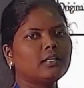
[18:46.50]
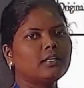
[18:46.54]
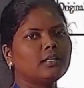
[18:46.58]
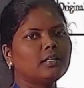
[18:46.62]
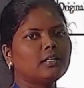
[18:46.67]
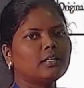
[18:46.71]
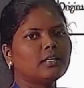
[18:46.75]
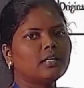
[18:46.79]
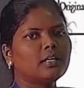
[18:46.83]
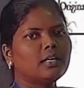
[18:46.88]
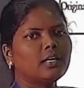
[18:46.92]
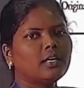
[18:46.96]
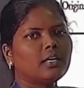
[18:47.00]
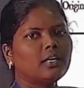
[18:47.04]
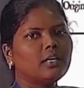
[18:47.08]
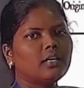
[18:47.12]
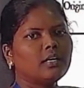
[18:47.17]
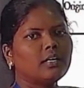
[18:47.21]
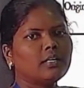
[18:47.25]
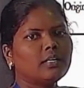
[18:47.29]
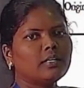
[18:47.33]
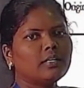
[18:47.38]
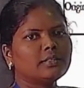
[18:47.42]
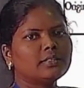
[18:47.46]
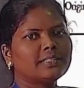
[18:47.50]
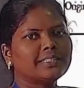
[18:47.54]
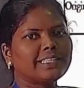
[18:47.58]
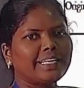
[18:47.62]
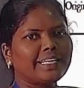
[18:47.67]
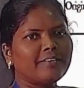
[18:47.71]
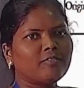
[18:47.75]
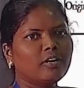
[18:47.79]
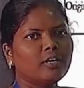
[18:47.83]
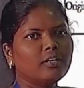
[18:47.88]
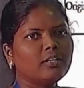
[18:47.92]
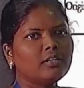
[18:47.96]
that will be going to
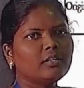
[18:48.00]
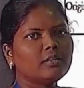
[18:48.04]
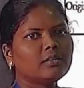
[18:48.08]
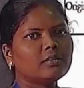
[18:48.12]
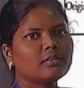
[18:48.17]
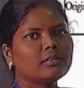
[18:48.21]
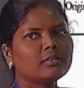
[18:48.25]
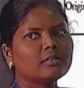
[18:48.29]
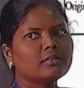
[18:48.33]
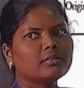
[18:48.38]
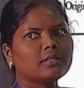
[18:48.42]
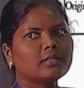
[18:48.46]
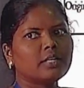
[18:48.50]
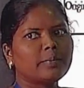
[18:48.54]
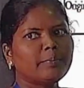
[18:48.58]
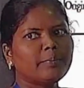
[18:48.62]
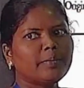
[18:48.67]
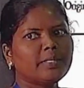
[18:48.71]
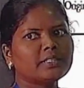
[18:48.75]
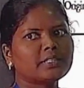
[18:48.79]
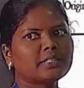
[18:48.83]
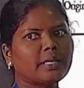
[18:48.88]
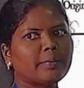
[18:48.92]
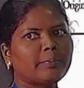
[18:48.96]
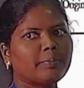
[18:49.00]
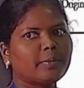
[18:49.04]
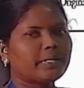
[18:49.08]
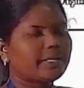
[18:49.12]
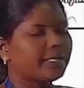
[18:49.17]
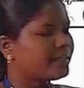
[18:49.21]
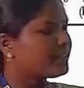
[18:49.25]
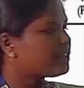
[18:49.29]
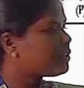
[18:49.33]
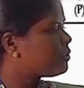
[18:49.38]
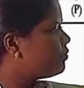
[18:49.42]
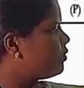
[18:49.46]
the C2, ciphertext
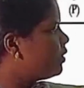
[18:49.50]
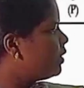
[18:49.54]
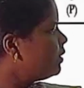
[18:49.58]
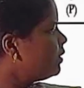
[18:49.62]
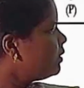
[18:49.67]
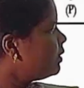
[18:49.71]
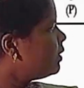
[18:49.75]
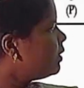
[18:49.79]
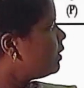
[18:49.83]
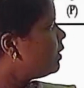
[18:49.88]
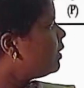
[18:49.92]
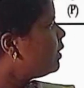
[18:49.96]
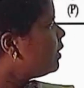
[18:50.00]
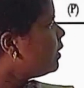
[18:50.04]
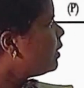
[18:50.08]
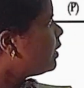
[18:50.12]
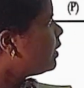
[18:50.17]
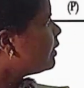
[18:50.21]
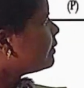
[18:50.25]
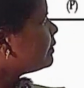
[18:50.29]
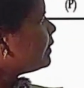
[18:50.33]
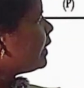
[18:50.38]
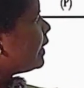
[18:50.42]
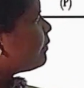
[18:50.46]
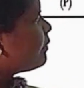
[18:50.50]
2. Again for the